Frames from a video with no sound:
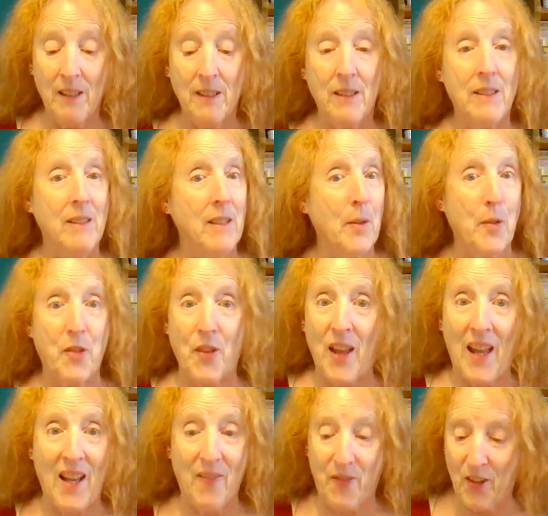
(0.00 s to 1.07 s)
Oh, it was the
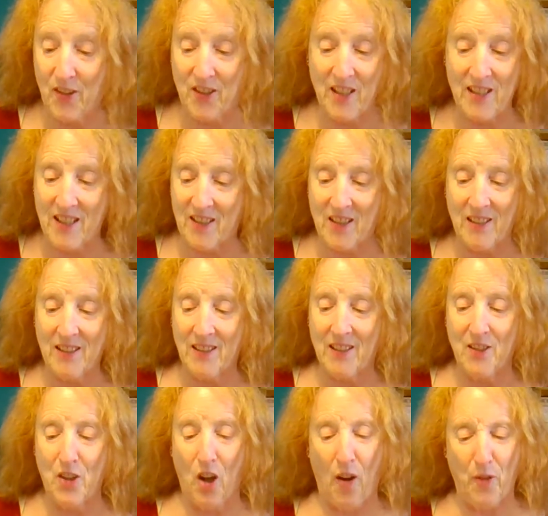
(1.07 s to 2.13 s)
head that did it,
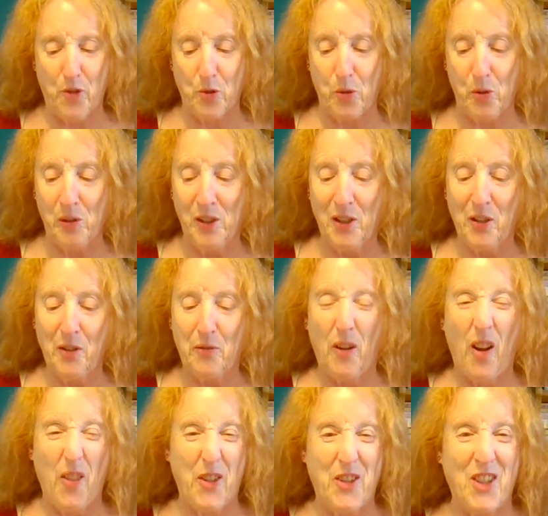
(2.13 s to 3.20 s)
and after all,
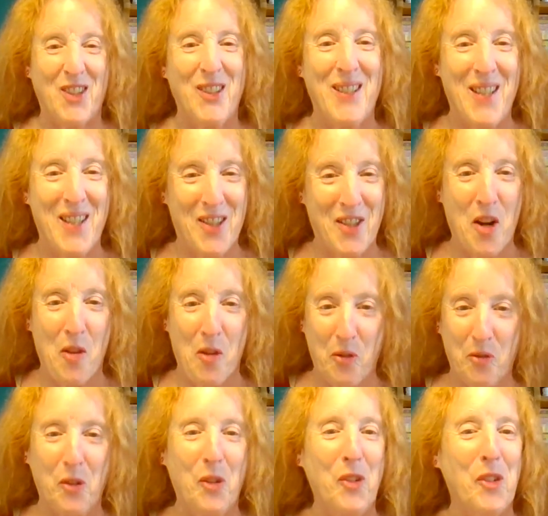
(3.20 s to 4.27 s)
father doesn't need to know the
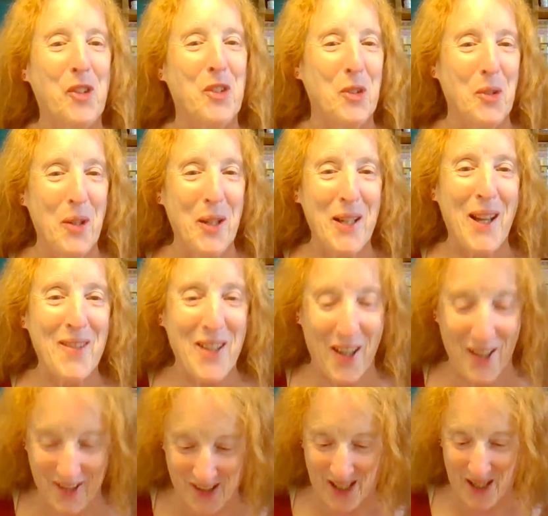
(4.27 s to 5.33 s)
full story, now
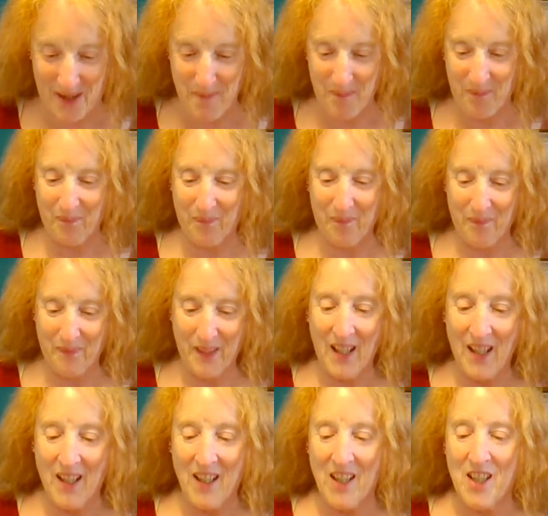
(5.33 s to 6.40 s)
does he?
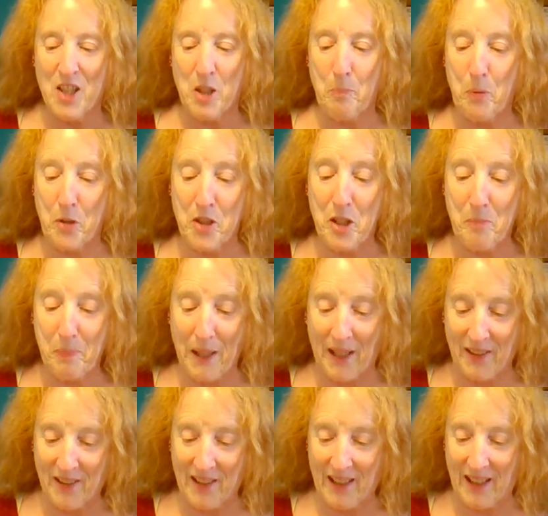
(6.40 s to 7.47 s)
To put it
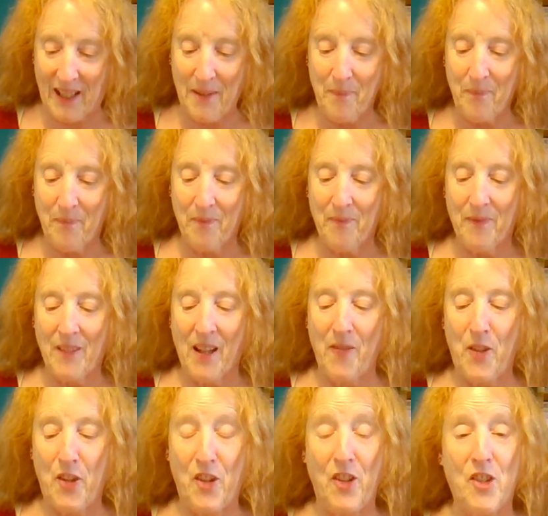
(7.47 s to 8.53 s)
bluntly, and
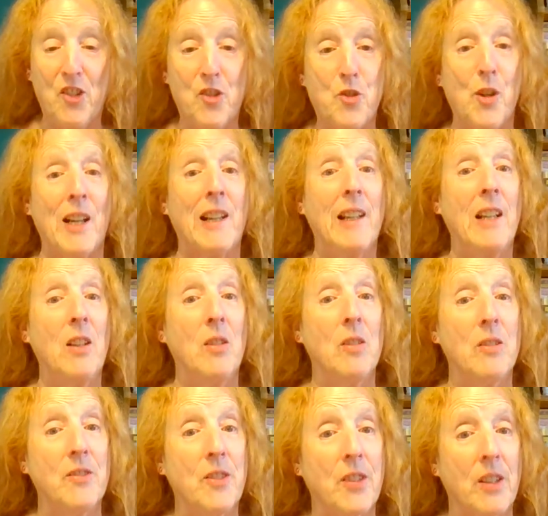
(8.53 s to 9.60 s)
this is strictly
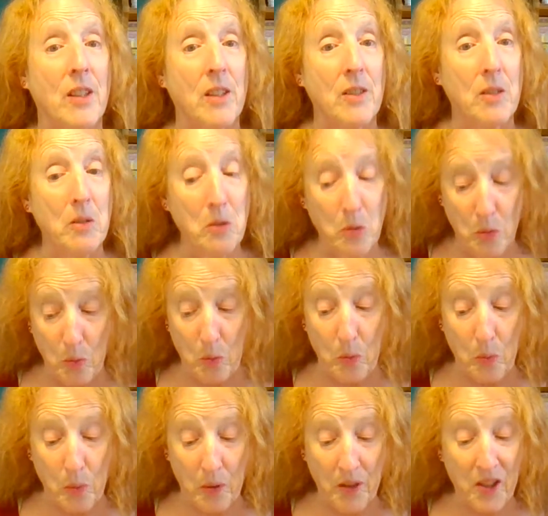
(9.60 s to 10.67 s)
entre
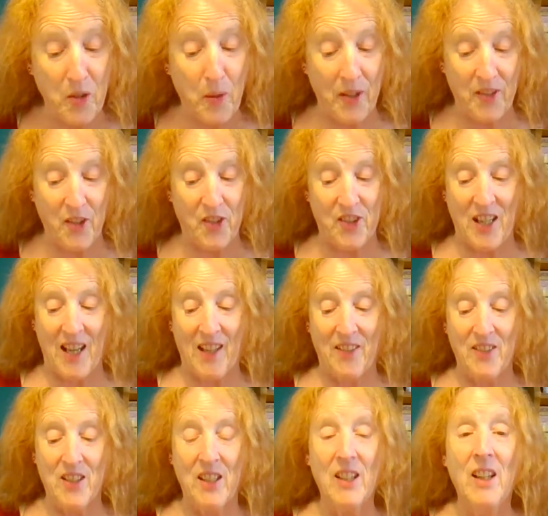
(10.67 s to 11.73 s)
nous, you
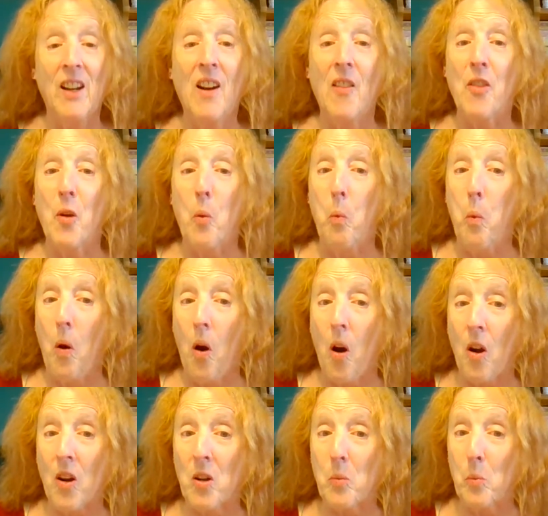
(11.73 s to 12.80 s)
understand, the
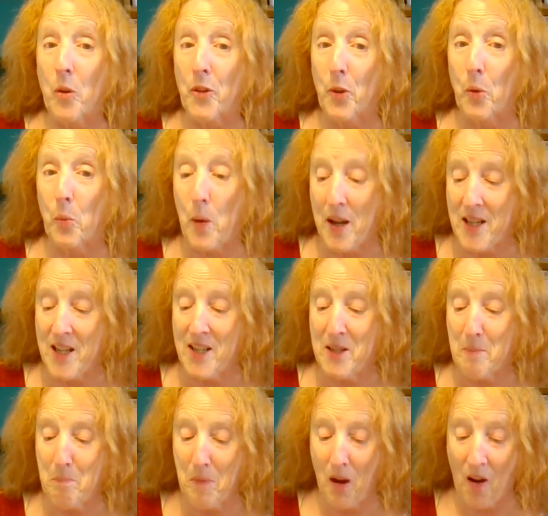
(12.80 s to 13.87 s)
wok was already
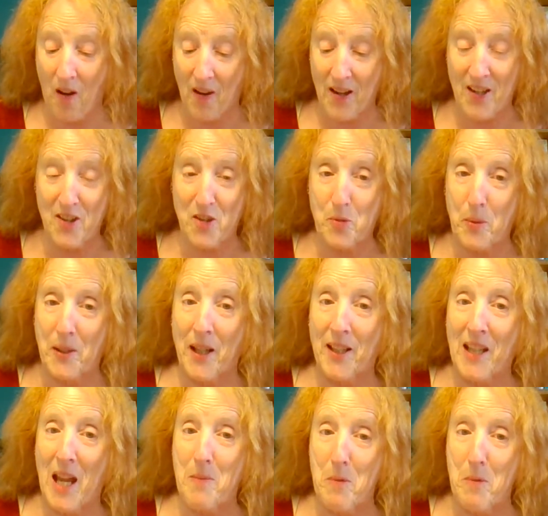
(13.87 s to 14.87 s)
demised when I came